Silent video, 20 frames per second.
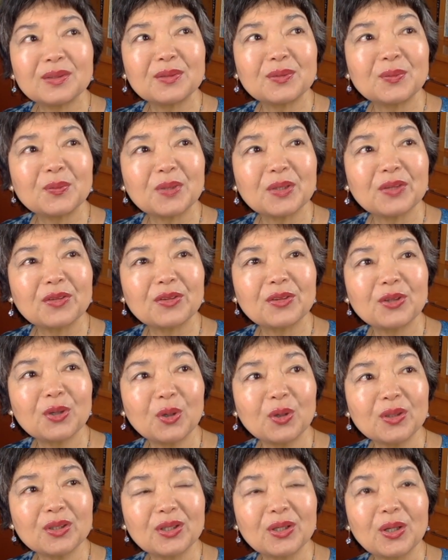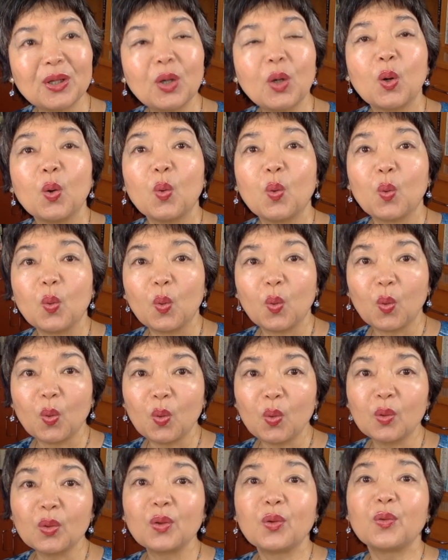we thought,
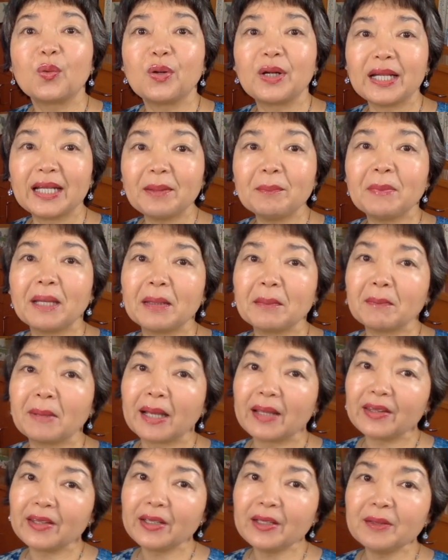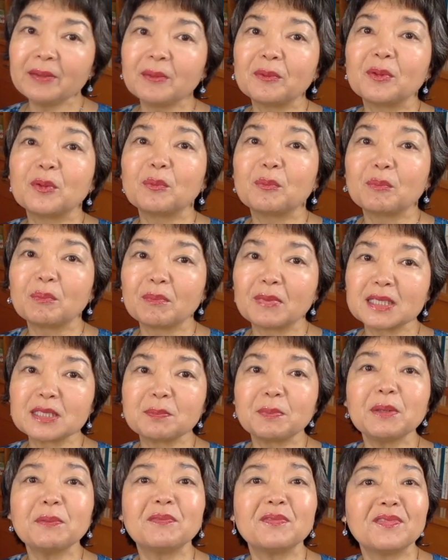oh, really, my mother must
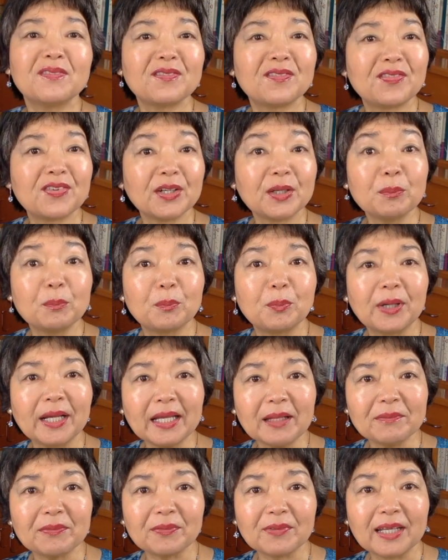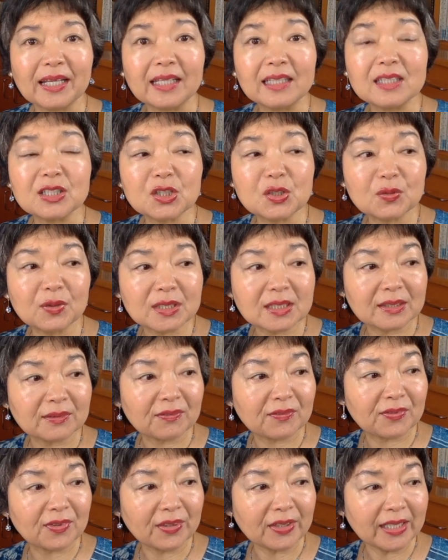be very brave, and she was a
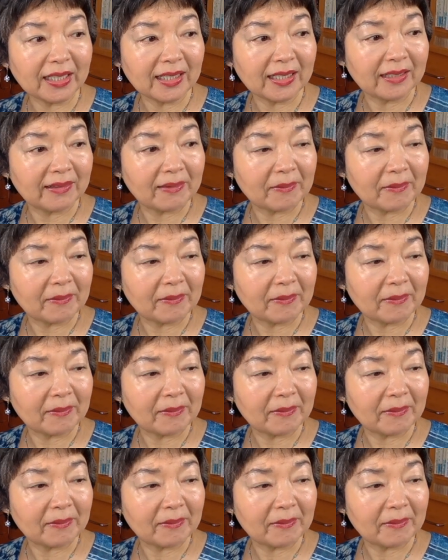very